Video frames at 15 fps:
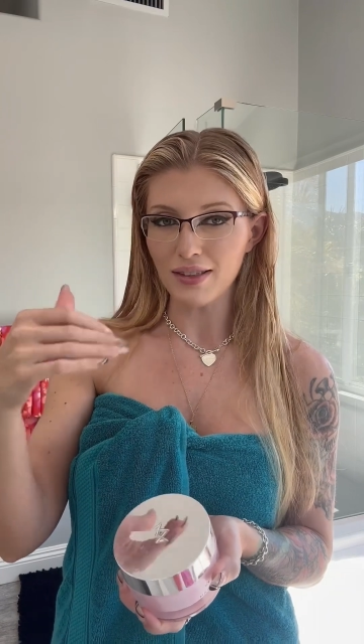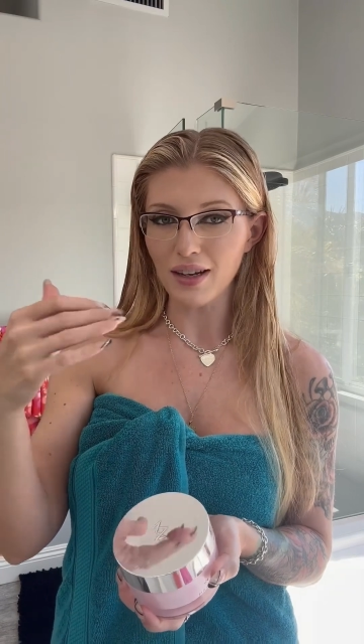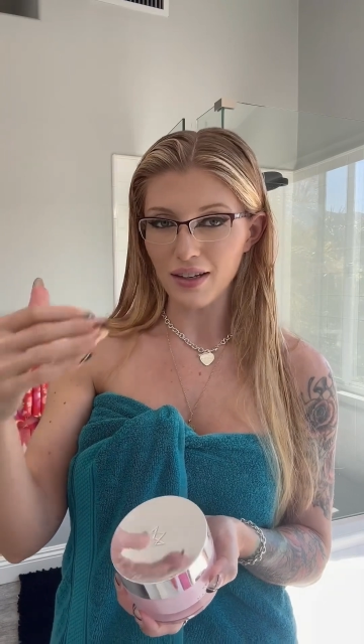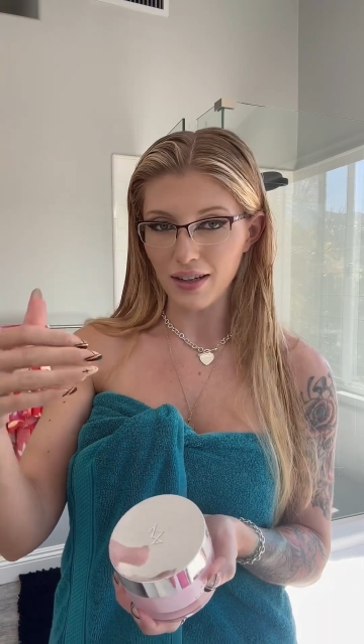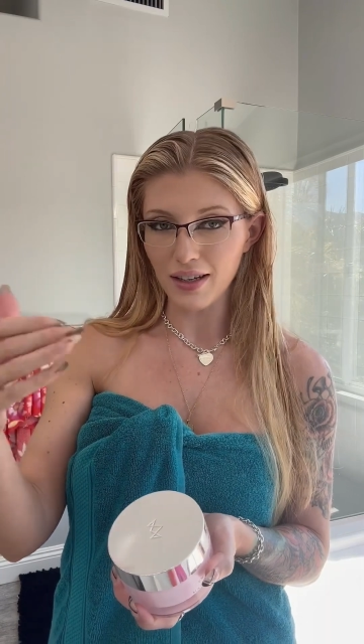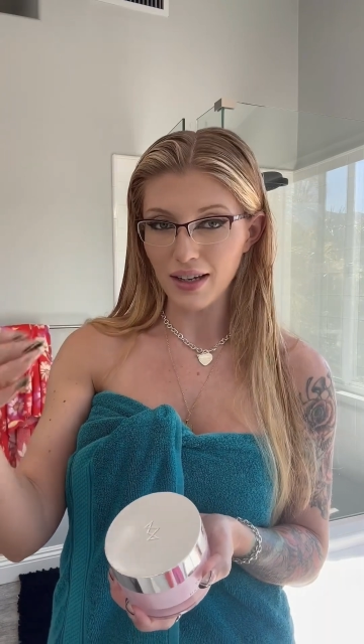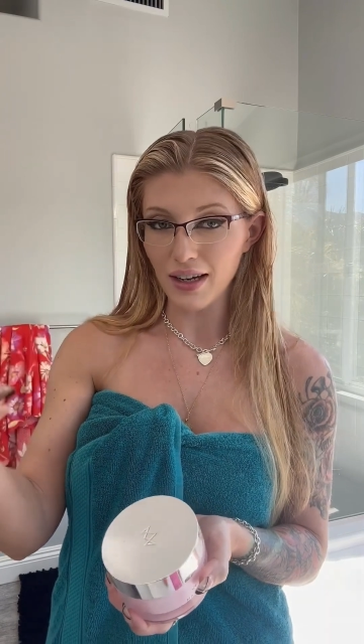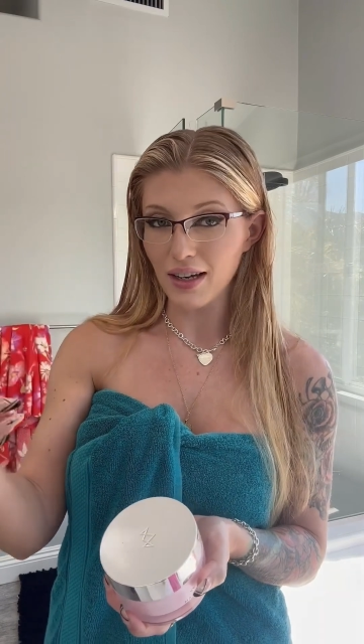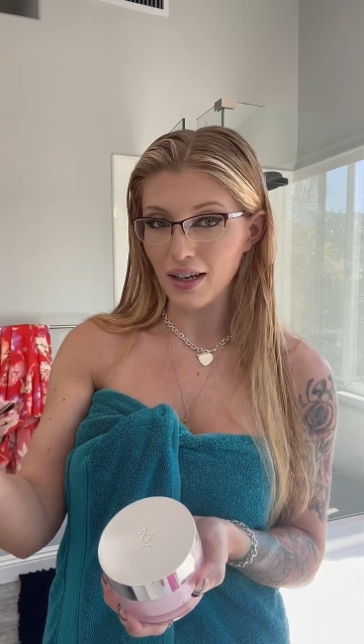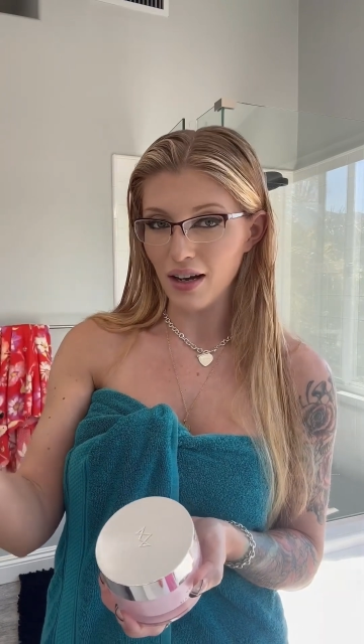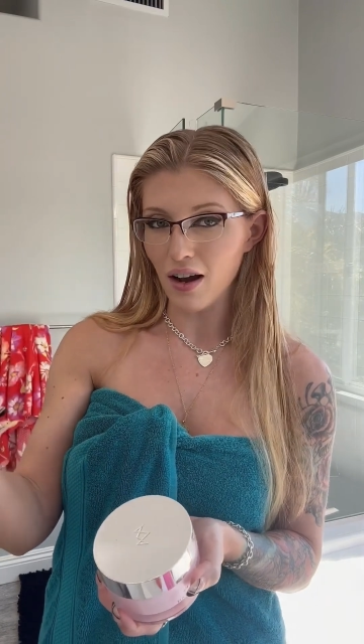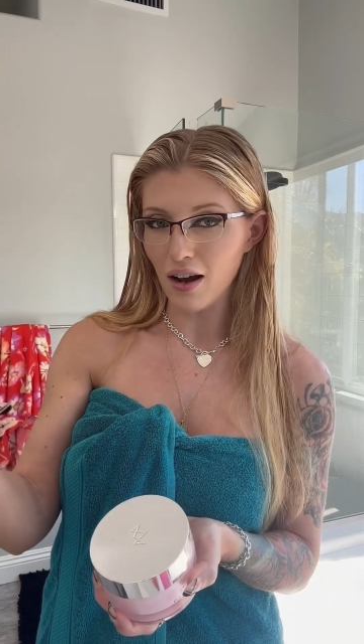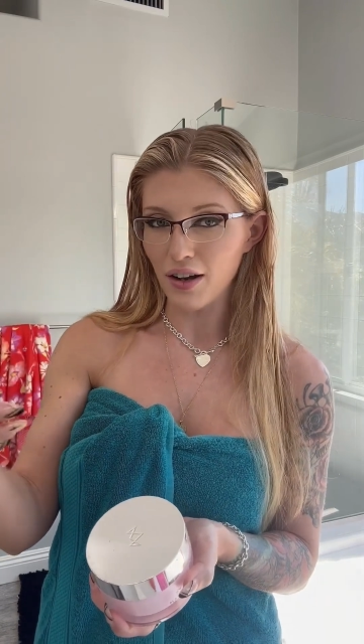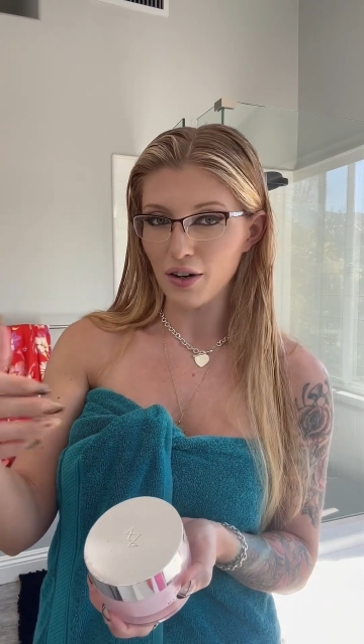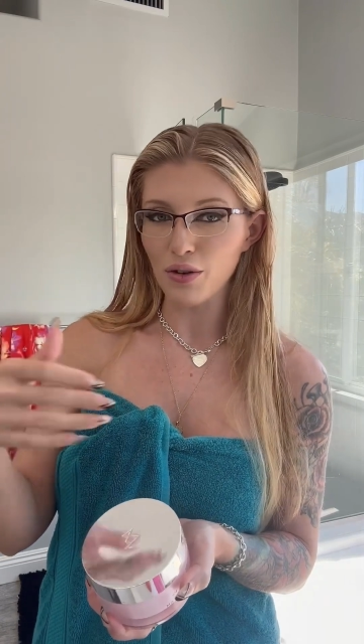not going to get any
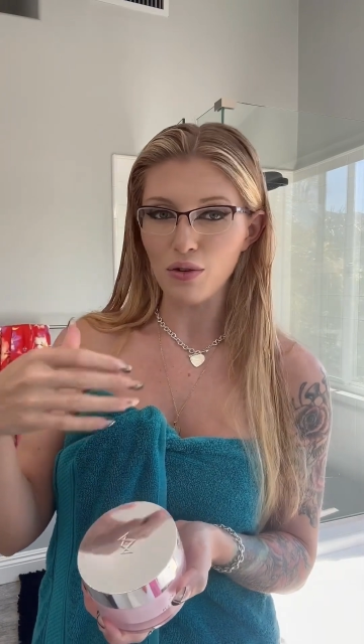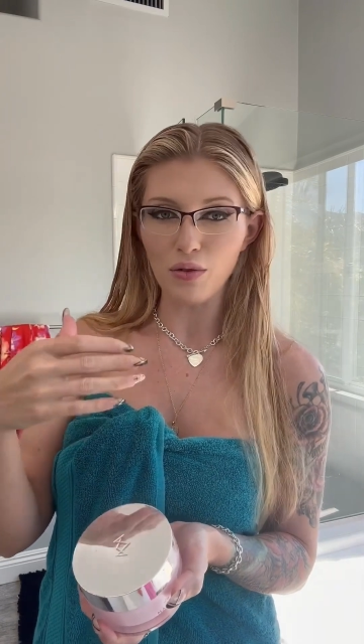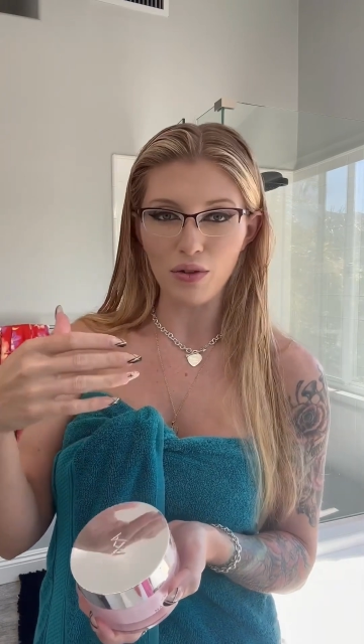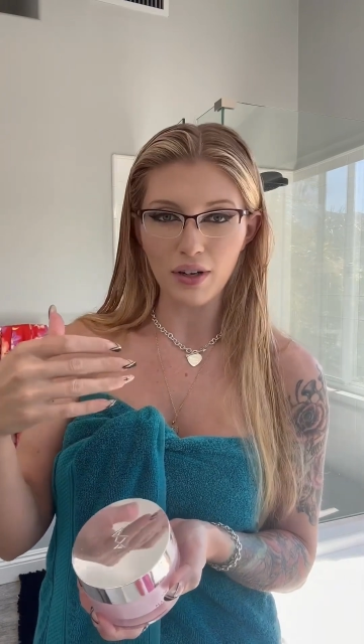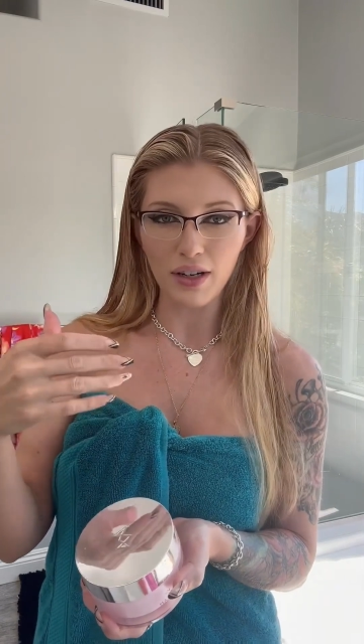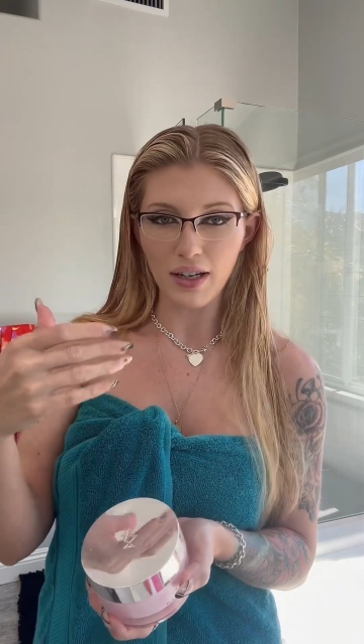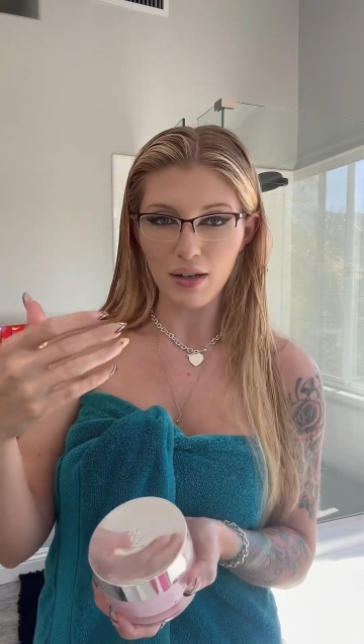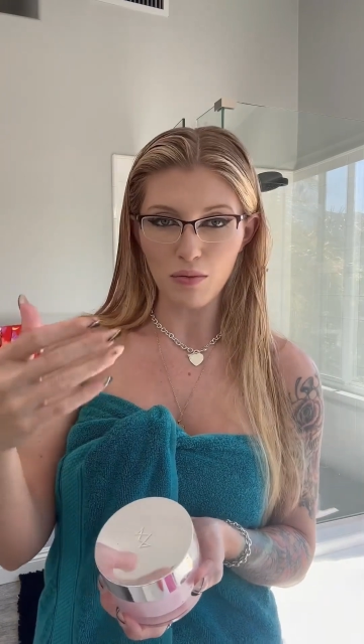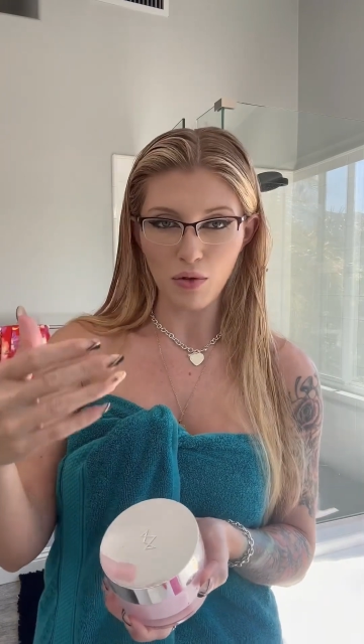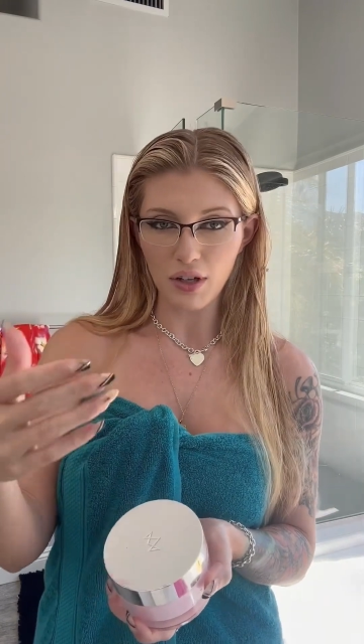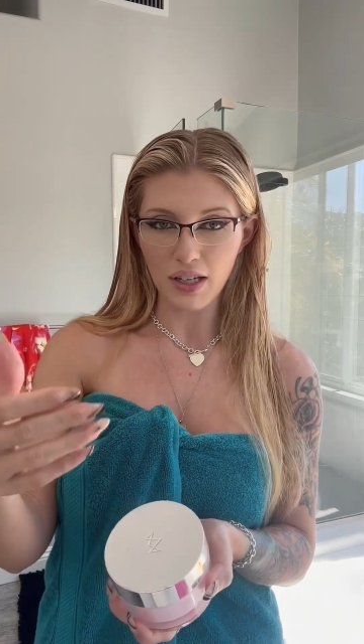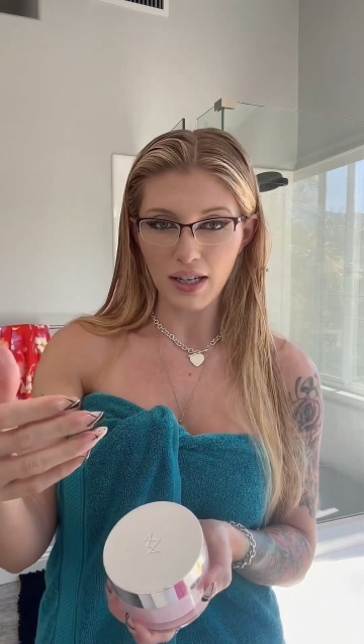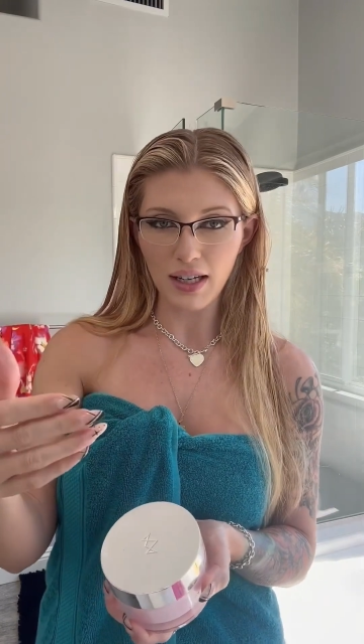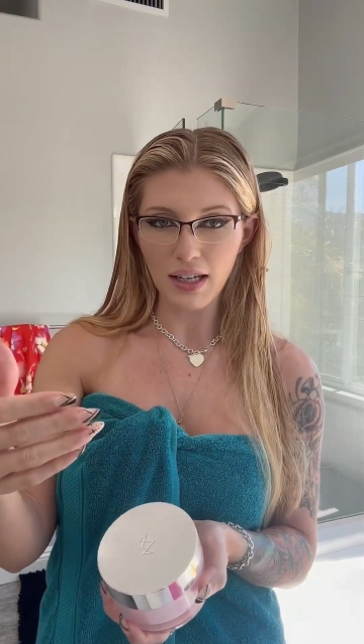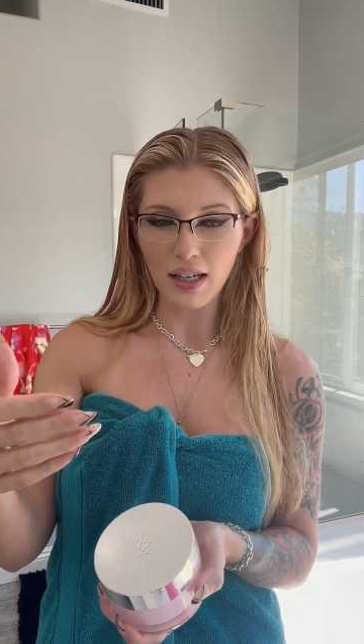hotter or any more
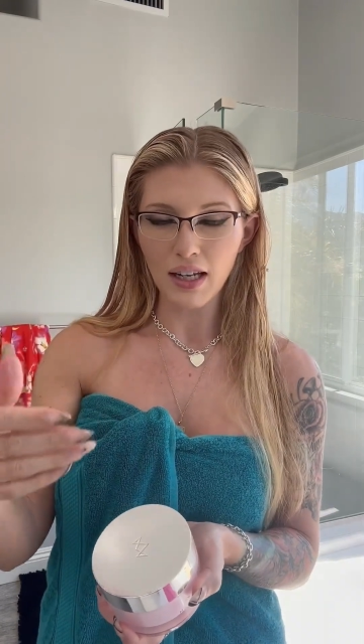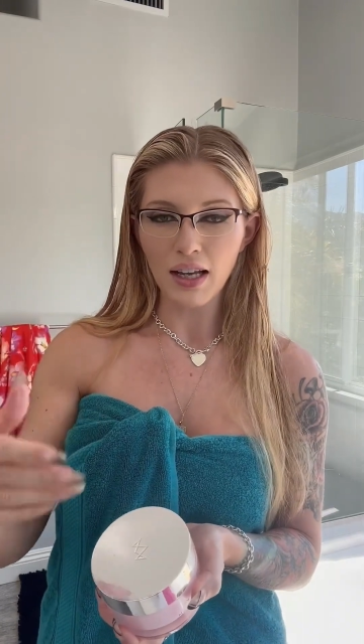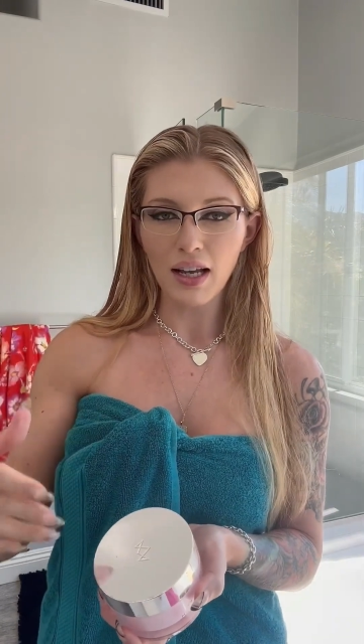heated.